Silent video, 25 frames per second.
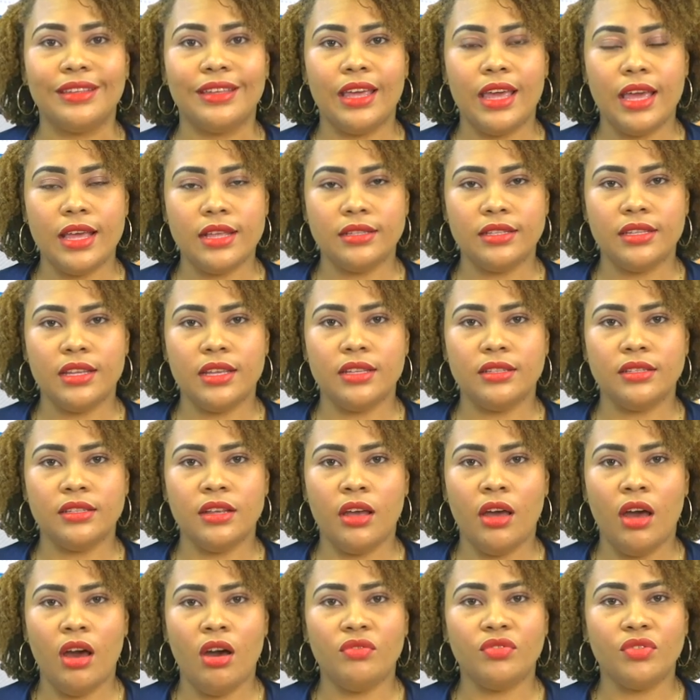cases
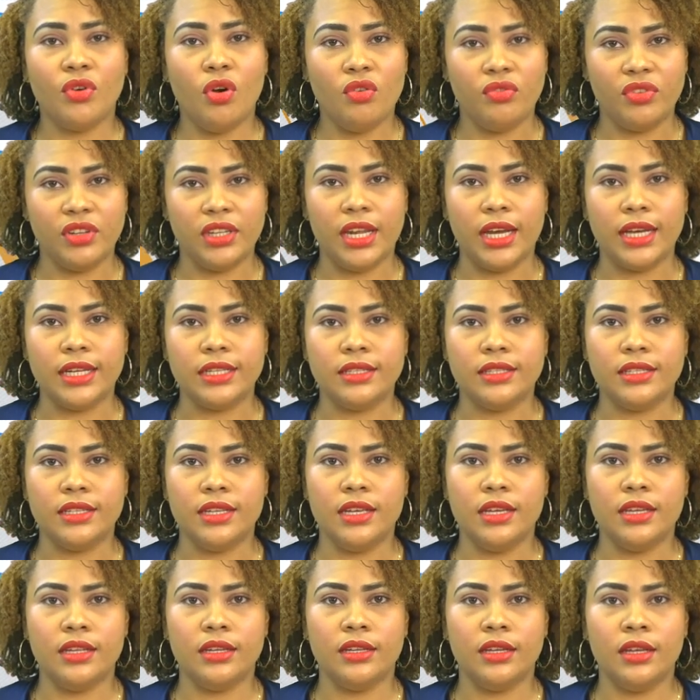of
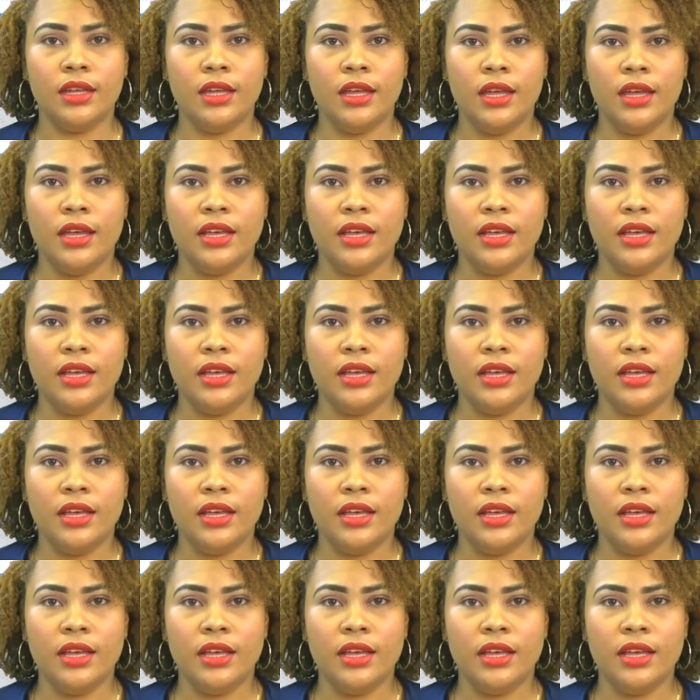COVID-19